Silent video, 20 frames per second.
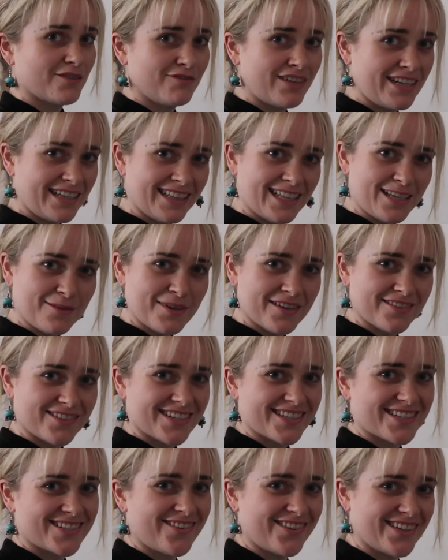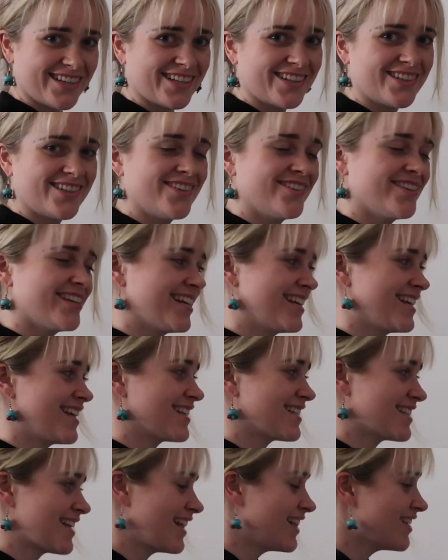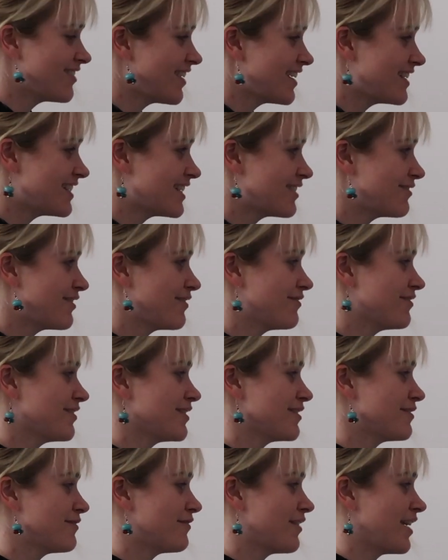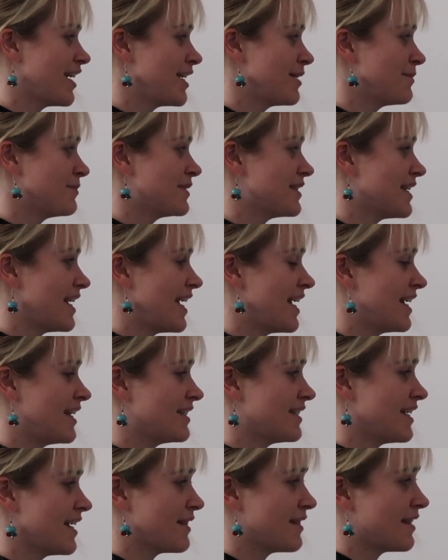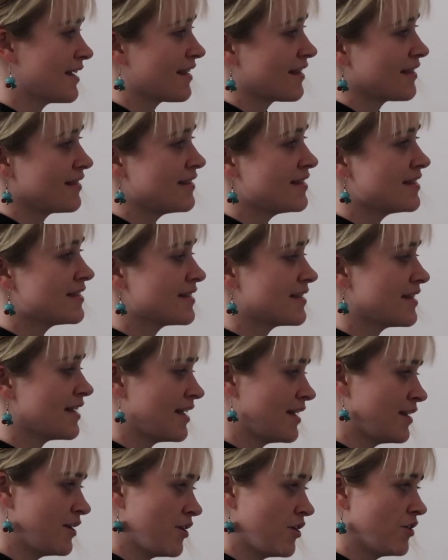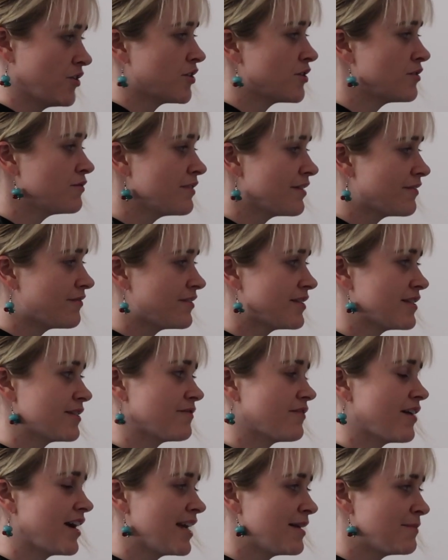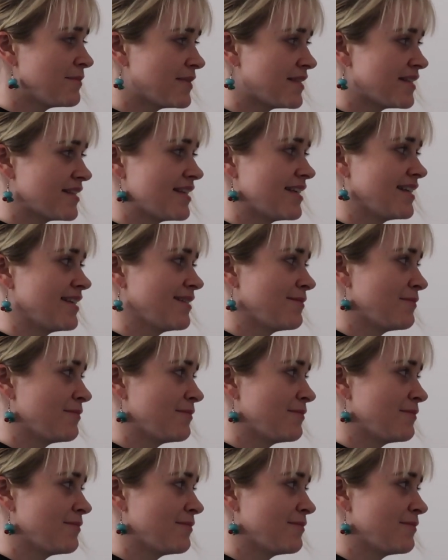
Really, we're just not including accelerating reference frames, and I think this inertial reference frames